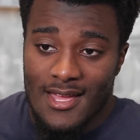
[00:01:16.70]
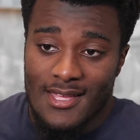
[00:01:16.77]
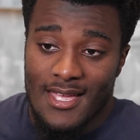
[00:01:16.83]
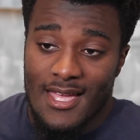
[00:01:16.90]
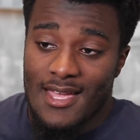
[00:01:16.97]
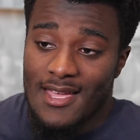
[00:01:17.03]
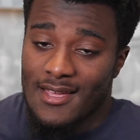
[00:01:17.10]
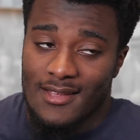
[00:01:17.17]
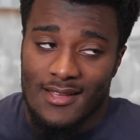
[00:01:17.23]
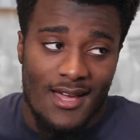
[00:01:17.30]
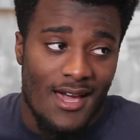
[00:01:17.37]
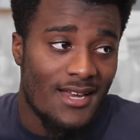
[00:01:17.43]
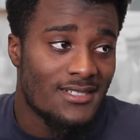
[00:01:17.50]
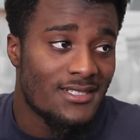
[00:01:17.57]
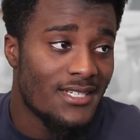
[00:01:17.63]
Yeah,
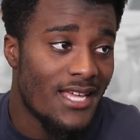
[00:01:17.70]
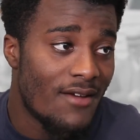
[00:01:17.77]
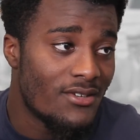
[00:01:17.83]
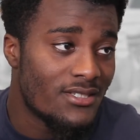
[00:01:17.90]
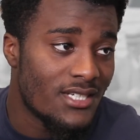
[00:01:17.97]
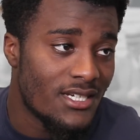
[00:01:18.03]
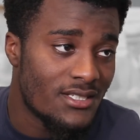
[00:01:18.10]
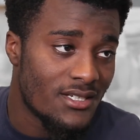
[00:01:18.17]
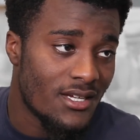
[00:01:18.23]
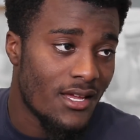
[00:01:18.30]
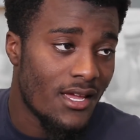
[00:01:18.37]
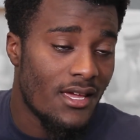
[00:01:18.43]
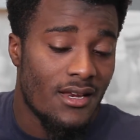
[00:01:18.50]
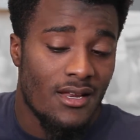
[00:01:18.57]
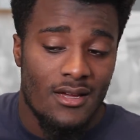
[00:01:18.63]
honestly, every season.
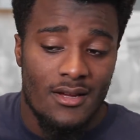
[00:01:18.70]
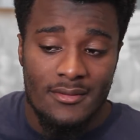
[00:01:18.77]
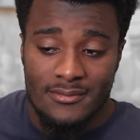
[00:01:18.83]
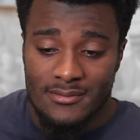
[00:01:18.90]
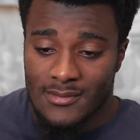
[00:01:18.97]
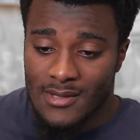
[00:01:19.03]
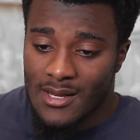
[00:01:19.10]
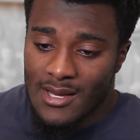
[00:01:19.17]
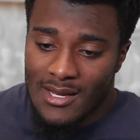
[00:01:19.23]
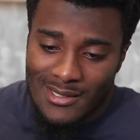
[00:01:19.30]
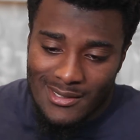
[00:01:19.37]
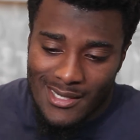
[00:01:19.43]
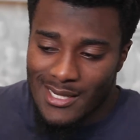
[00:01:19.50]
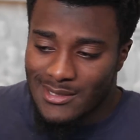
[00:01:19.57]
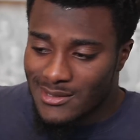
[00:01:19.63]
And
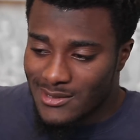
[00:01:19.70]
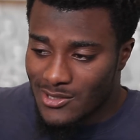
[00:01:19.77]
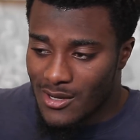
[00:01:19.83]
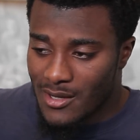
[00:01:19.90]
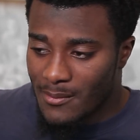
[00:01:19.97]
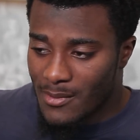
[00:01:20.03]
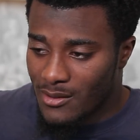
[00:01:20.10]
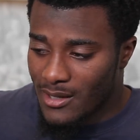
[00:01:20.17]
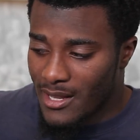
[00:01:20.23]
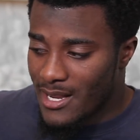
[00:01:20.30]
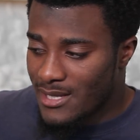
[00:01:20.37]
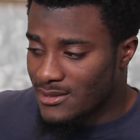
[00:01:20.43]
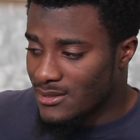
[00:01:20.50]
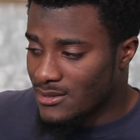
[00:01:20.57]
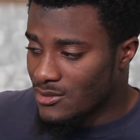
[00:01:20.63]
not just talking about
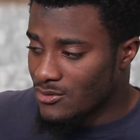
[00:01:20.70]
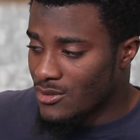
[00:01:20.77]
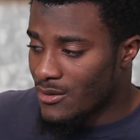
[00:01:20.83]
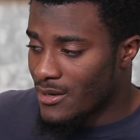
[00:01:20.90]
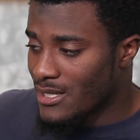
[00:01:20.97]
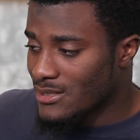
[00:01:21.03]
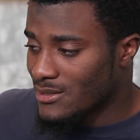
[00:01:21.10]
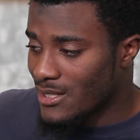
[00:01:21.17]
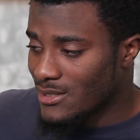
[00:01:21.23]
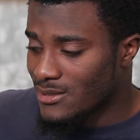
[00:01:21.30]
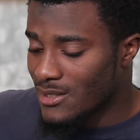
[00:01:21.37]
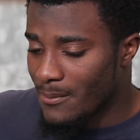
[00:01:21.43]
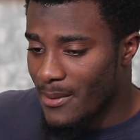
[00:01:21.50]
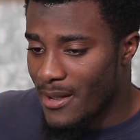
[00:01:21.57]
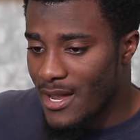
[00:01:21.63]
last season, that's in
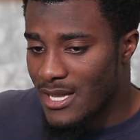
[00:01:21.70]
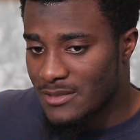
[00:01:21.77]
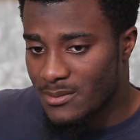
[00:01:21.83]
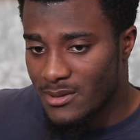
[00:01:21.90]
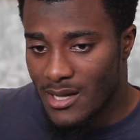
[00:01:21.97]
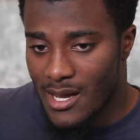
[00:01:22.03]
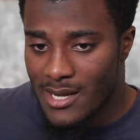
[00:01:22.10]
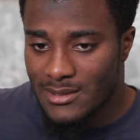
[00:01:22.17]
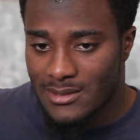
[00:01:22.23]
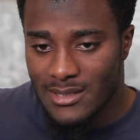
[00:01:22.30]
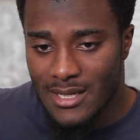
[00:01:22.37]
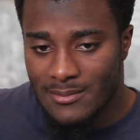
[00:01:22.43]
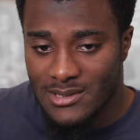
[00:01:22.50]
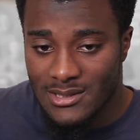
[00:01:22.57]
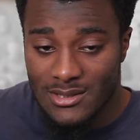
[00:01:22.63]
the past, but honestly,
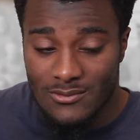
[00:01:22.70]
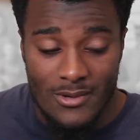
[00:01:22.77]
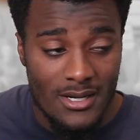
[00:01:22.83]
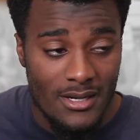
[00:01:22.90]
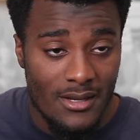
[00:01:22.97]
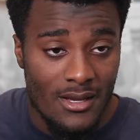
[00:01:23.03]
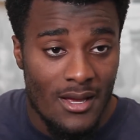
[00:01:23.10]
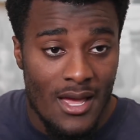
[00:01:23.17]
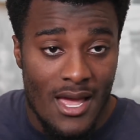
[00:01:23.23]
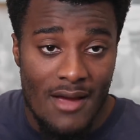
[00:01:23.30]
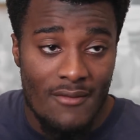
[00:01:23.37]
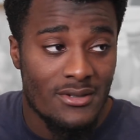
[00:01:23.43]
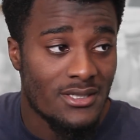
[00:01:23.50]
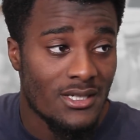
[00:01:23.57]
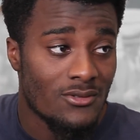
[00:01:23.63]
I'm just ready
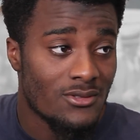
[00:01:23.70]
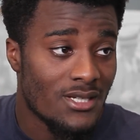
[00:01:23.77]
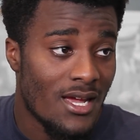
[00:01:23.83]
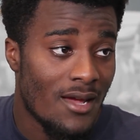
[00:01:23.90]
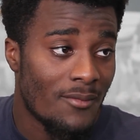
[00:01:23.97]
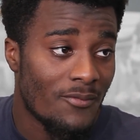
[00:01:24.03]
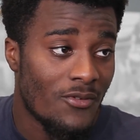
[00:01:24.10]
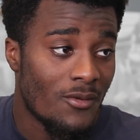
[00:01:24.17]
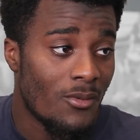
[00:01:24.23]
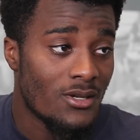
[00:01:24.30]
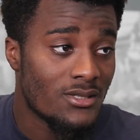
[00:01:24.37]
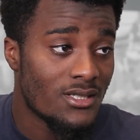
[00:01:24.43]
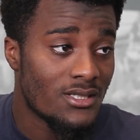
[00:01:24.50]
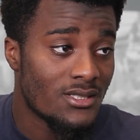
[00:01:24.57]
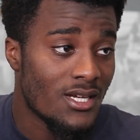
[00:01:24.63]
every single time football
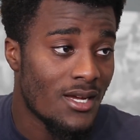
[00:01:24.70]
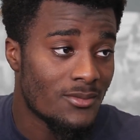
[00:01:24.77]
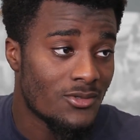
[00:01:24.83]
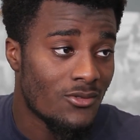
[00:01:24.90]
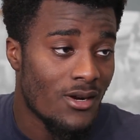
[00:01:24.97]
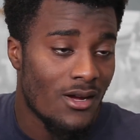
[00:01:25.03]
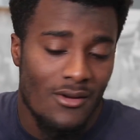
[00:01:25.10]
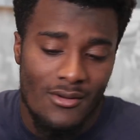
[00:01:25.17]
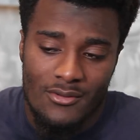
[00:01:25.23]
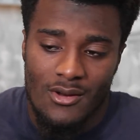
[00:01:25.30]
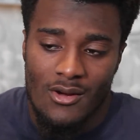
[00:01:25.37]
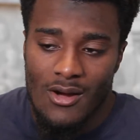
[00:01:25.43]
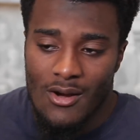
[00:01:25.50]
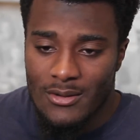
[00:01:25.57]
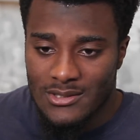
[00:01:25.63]
season comes around. I
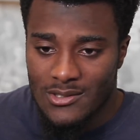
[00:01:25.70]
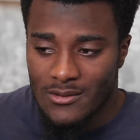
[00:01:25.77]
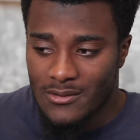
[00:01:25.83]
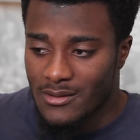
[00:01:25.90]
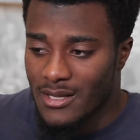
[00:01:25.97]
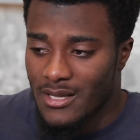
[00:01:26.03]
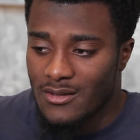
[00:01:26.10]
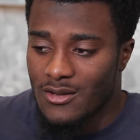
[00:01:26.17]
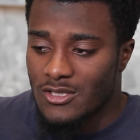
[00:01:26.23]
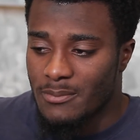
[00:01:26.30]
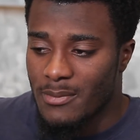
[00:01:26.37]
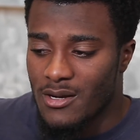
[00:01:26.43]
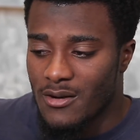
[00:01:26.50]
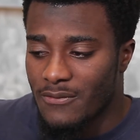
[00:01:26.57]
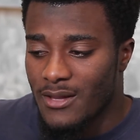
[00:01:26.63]
always go get those
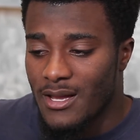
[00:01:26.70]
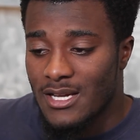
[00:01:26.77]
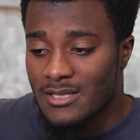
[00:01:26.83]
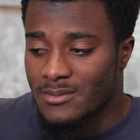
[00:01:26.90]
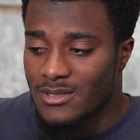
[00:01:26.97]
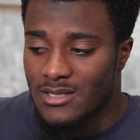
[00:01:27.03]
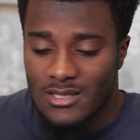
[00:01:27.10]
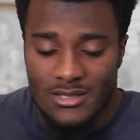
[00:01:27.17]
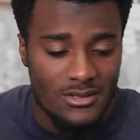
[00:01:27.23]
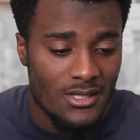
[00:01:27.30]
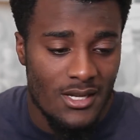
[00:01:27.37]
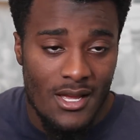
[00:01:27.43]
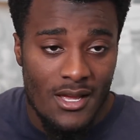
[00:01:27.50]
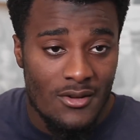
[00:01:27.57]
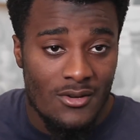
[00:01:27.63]
butterflies because,
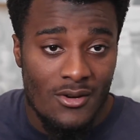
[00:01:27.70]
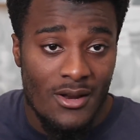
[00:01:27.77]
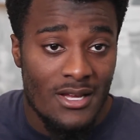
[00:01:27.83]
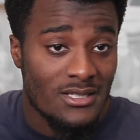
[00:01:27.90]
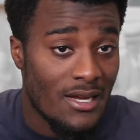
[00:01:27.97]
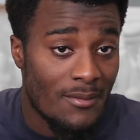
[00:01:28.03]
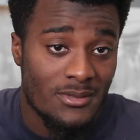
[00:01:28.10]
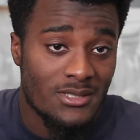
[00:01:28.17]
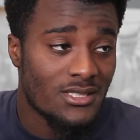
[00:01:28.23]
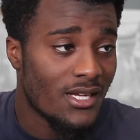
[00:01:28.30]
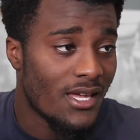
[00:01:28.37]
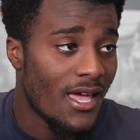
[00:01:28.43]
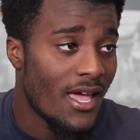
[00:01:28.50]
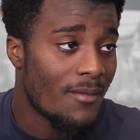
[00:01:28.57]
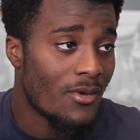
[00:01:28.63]
I'm just a
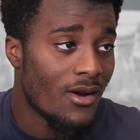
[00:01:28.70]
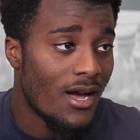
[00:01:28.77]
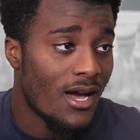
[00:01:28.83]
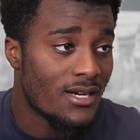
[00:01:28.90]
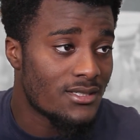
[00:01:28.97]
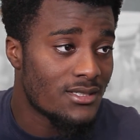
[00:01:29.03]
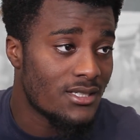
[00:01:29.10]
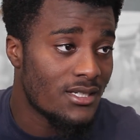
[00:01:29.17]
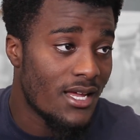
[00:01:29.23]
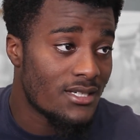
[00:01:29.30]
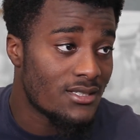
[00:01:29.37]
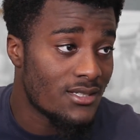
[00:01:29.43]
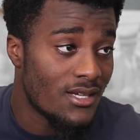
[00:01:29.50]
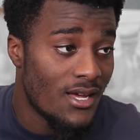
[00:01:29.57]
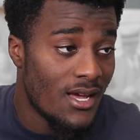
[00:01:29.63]
gamer. Honestly, that's